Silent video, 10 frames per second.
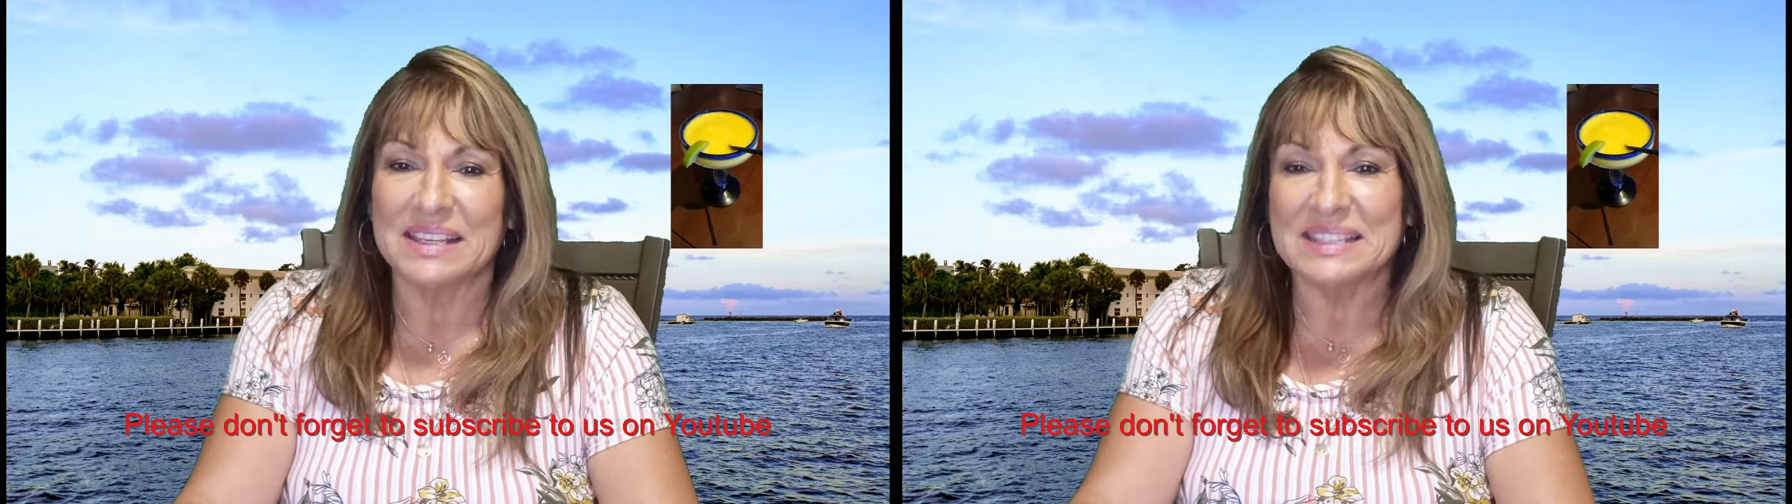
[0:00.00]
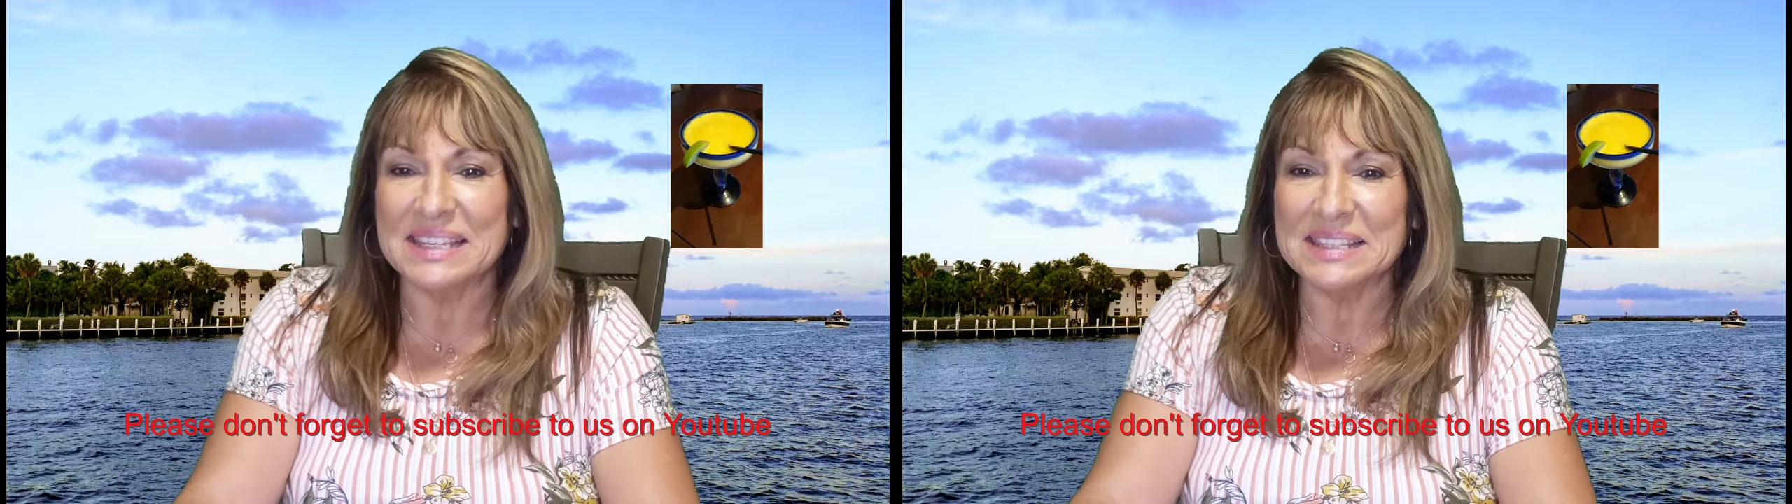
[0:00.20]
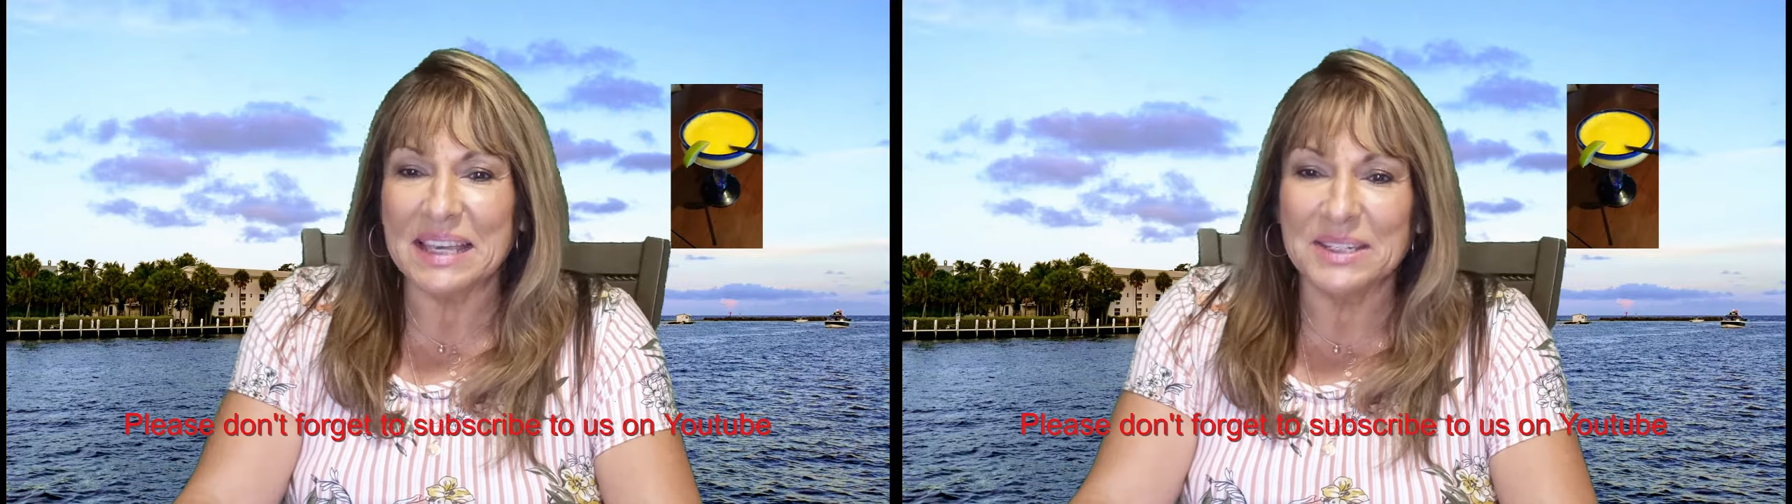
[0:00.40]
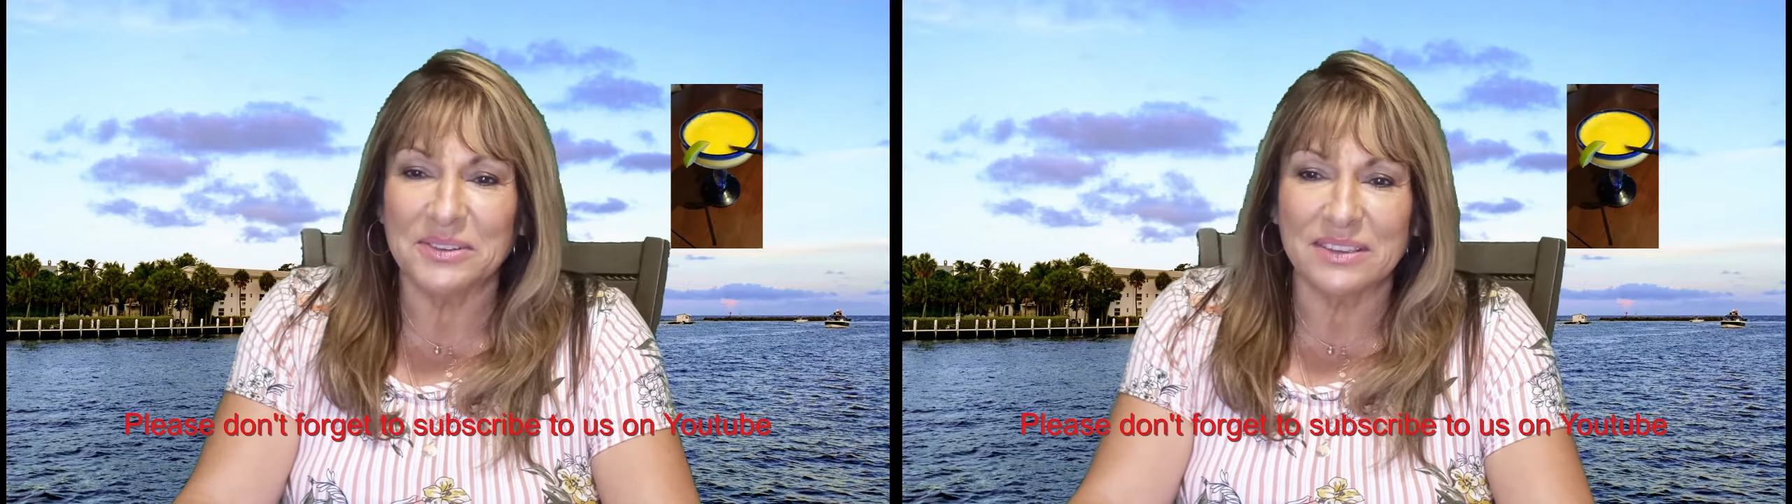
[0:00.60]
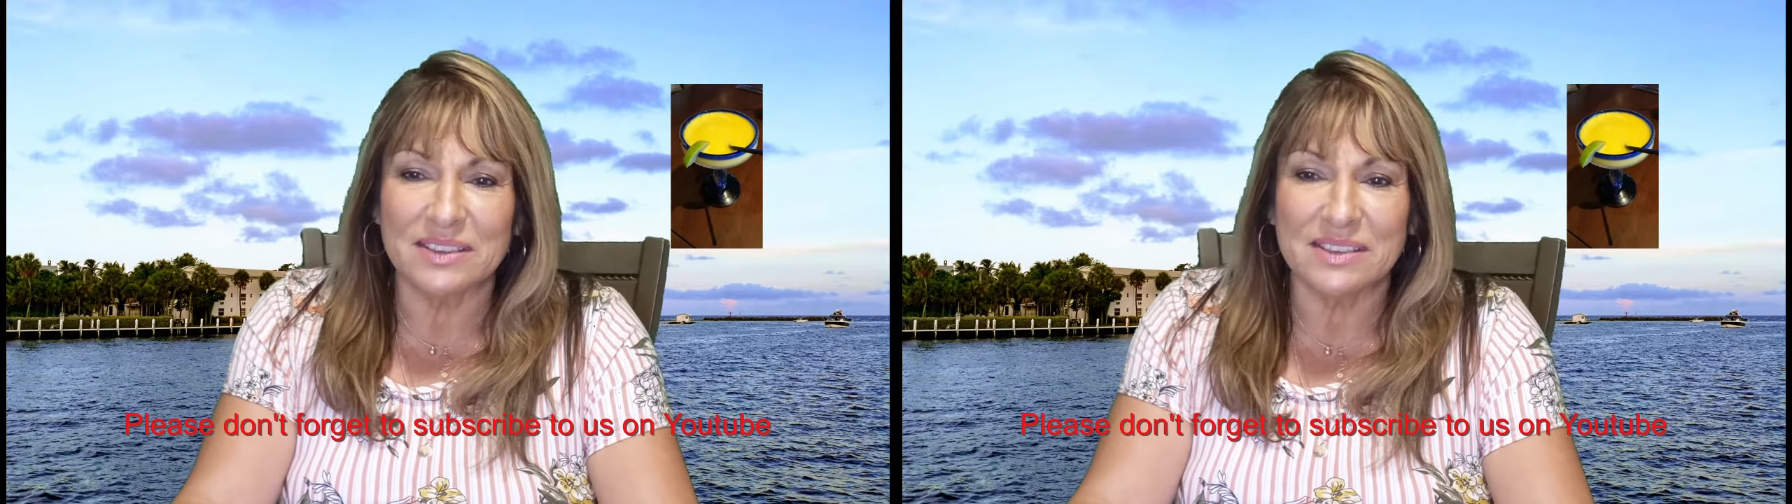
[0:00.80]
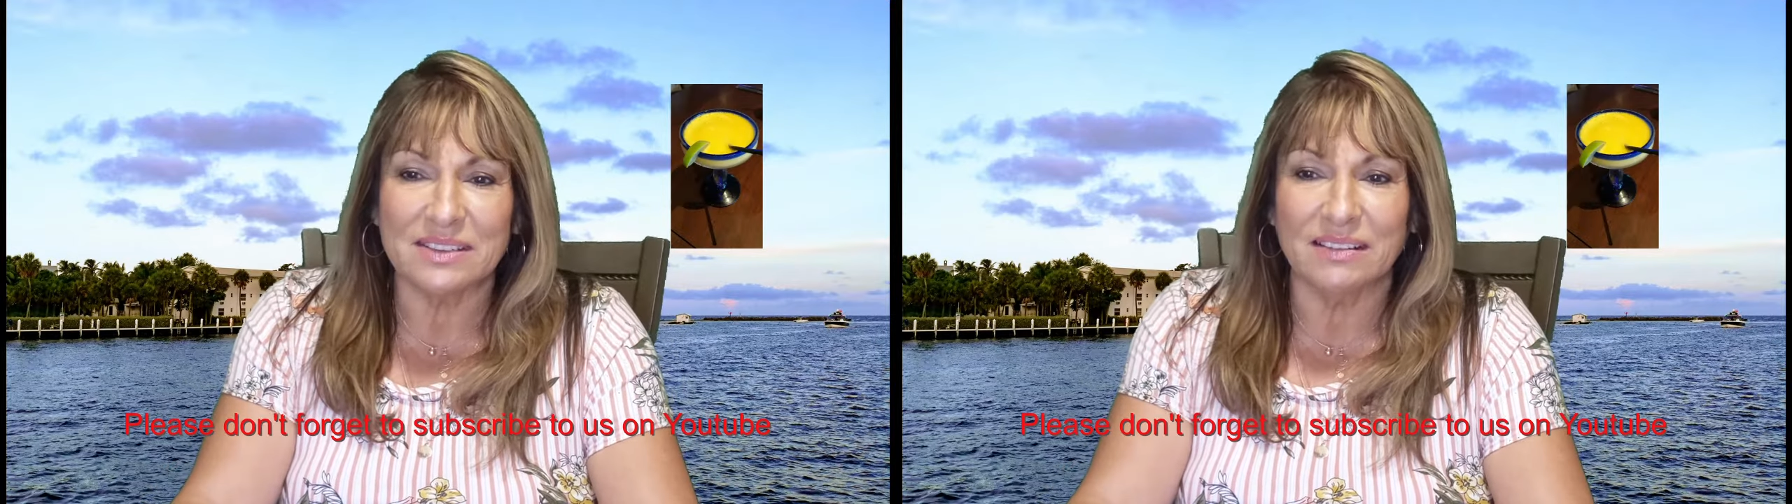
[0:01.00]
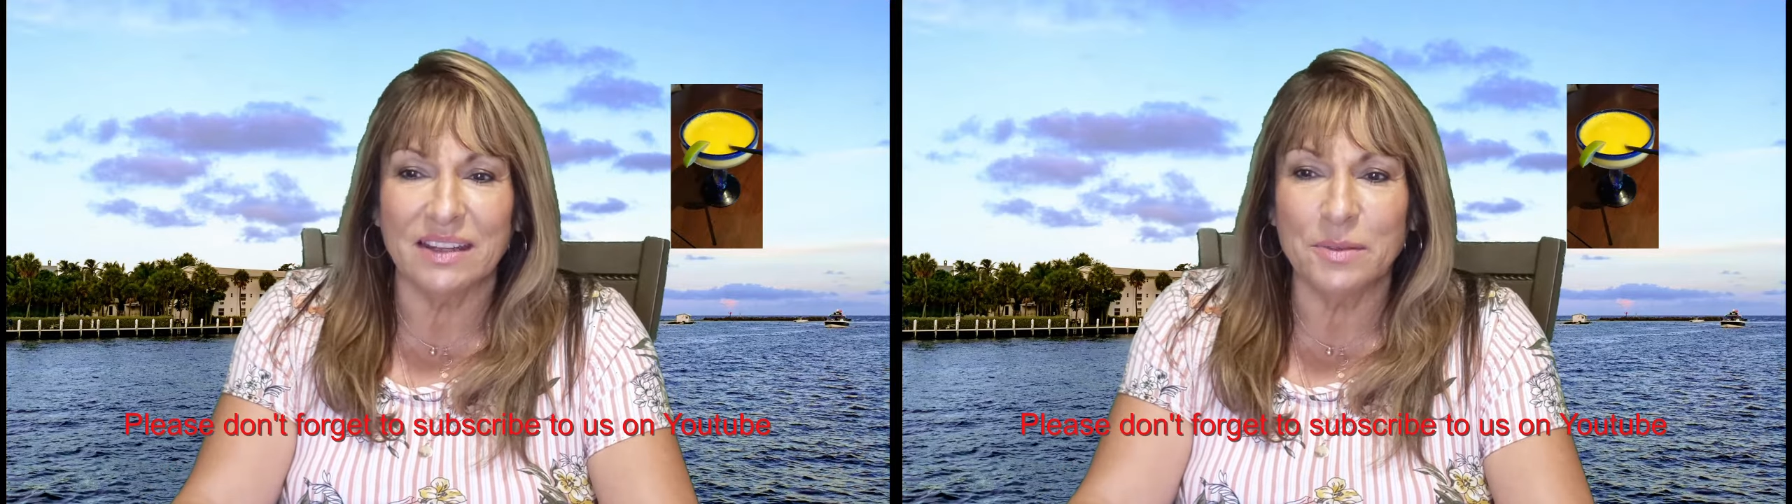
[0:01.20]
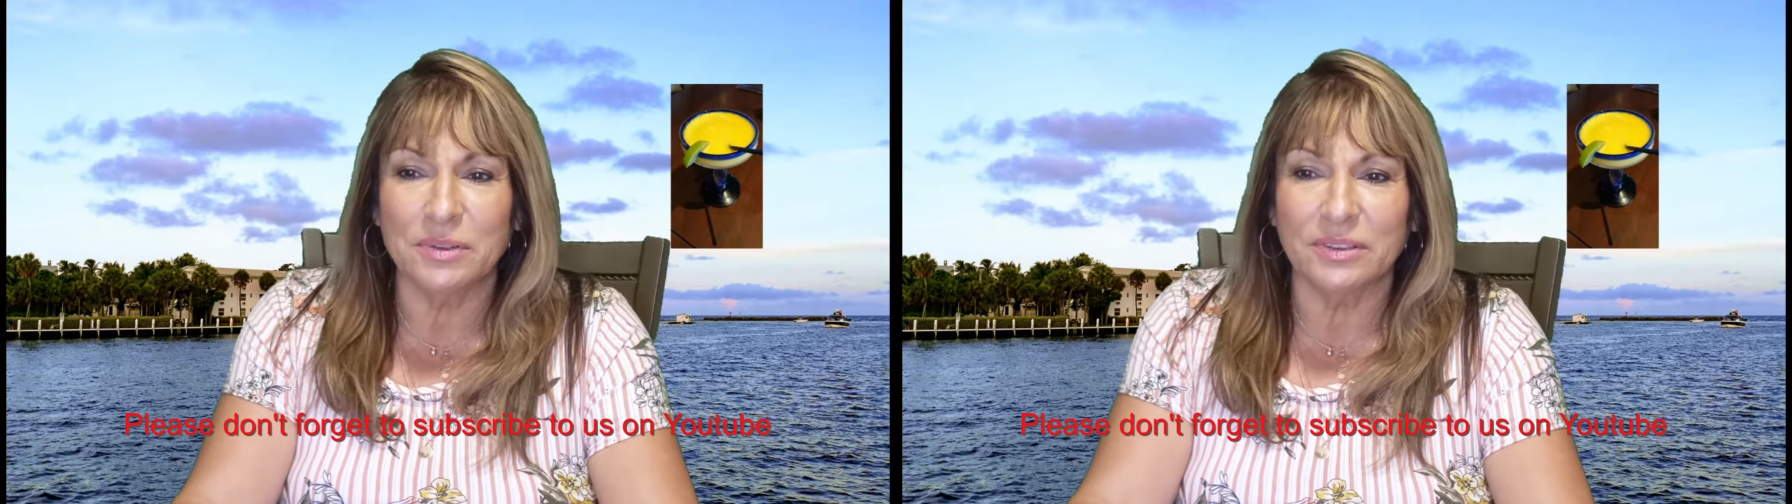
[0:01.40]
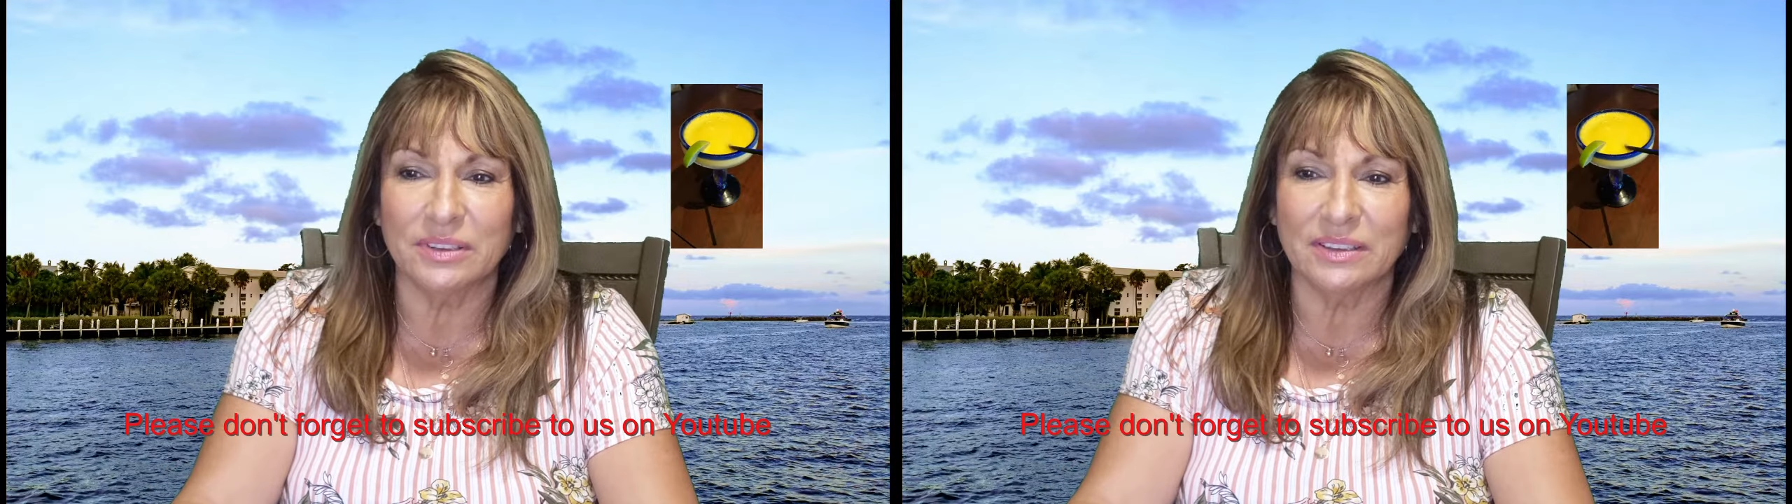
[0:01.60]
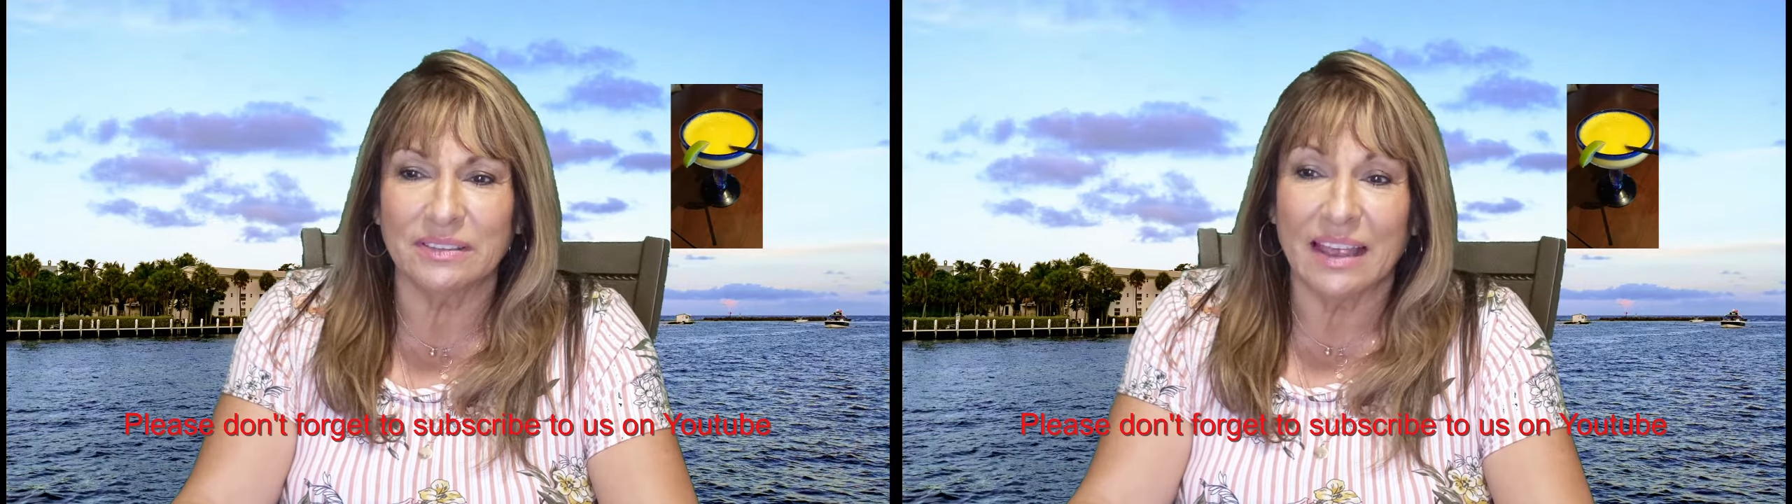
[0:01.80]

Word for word: Seaside Grill is in our neighborhood